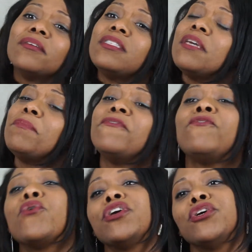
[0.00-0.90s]
See,
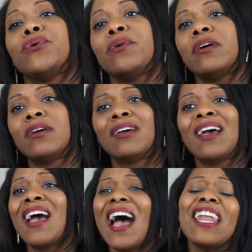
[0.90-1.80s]
before you,
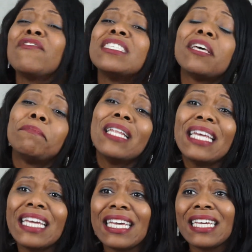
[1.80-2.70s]
I never said
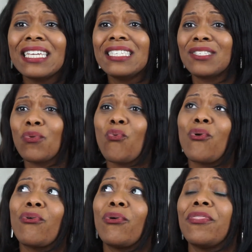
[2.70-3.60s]
please
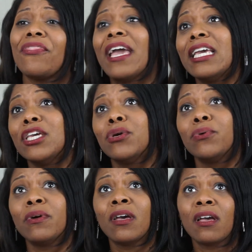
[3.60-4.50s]
or thank you.
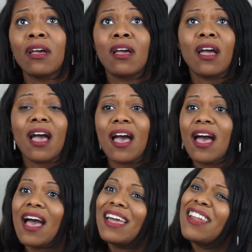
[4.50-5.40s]

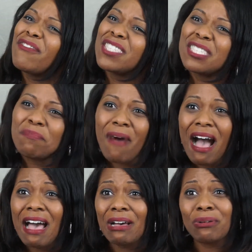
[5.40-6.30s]
I never
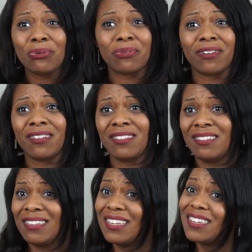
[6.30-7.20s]
smiled or
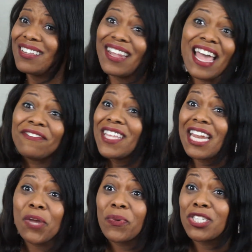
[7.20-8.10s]
laughed at
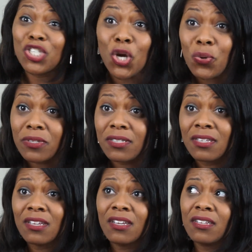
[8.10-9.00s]
anyone's jokes,
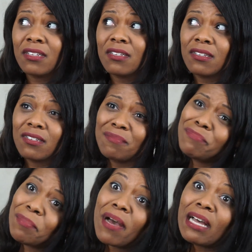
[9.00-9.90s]

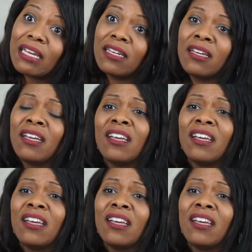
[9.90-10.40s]
but mine.